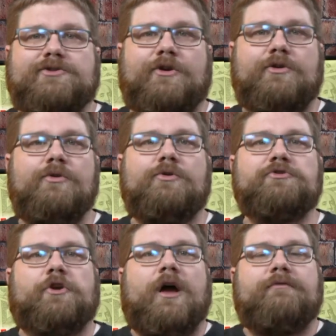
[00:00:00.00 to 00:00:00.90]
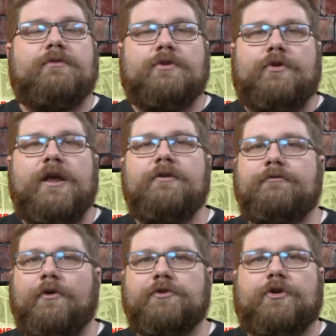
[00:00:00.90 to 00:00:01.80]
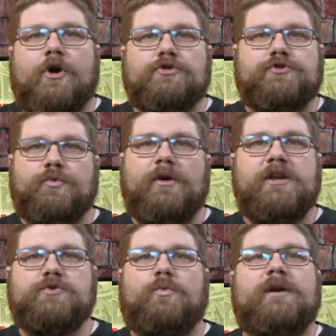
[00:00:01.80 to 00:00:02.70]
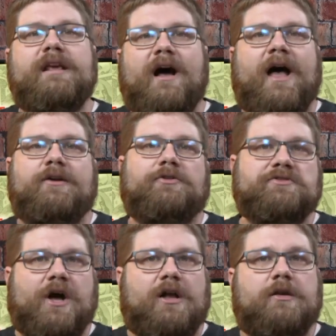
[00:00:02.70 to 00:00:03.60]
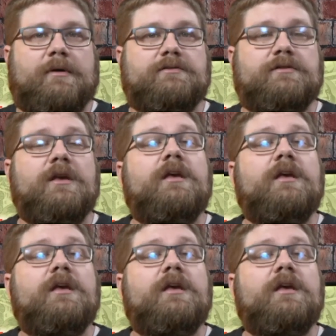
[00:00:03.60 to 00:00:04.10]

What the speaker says: a Google Drive, create a folder called 2020 EIDL Documents